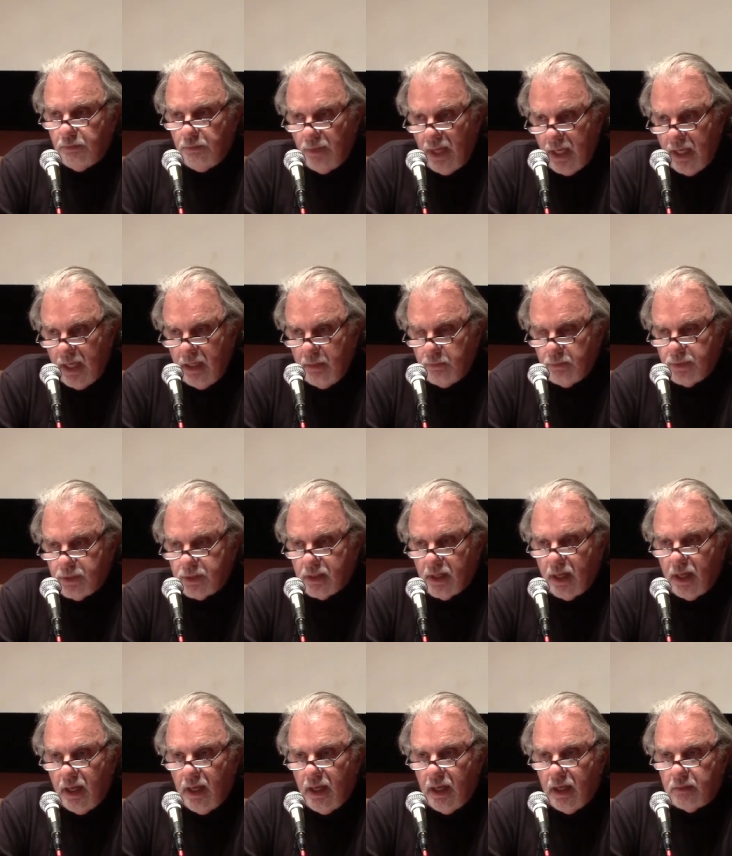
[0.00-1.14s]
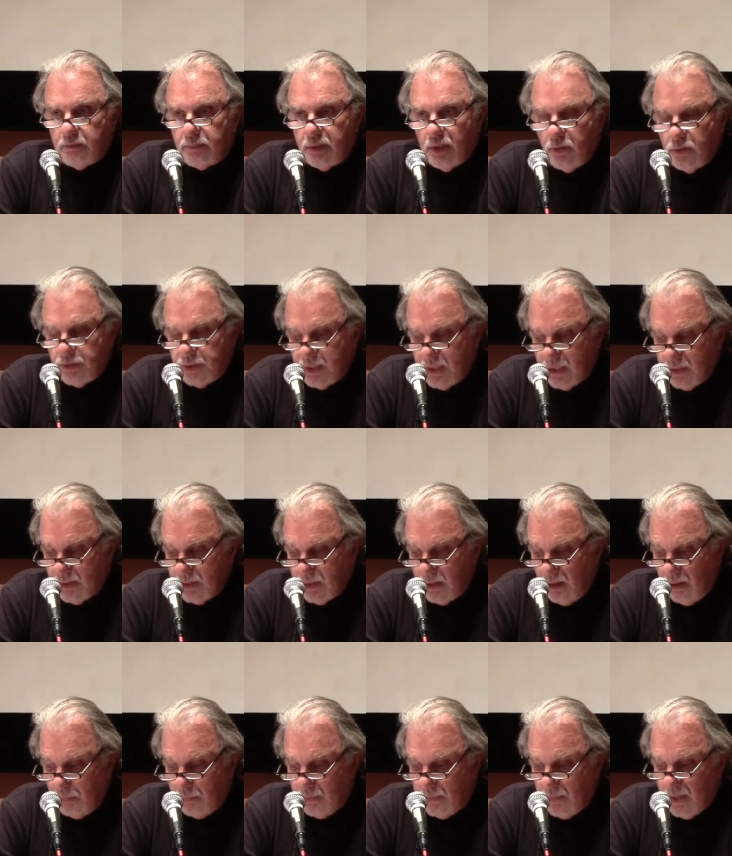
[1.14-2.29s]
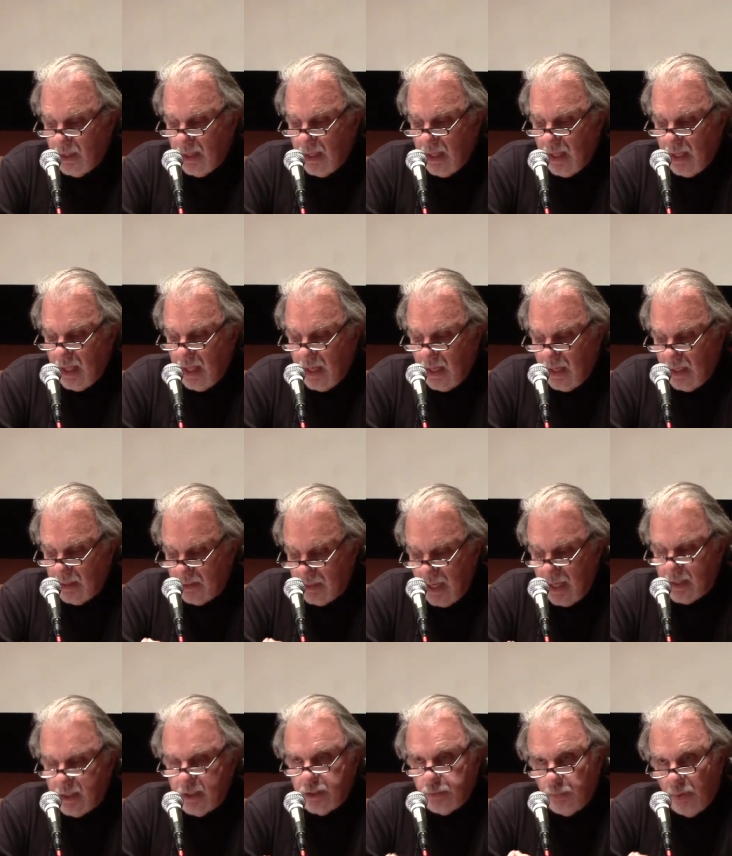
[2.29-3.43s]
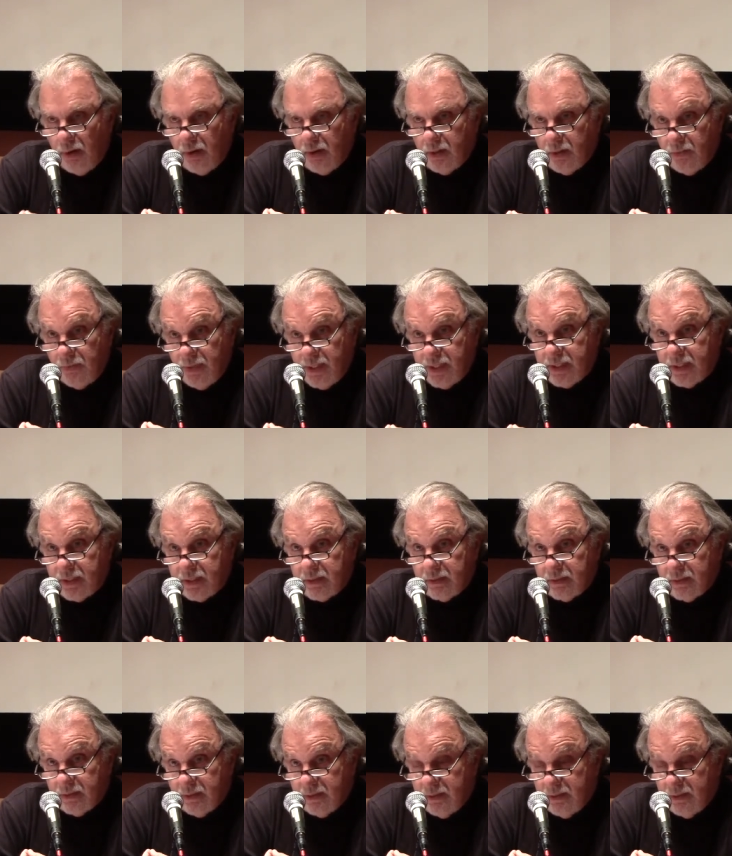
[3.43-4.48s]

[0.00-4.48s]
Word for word: maims and blows things up. That is part of its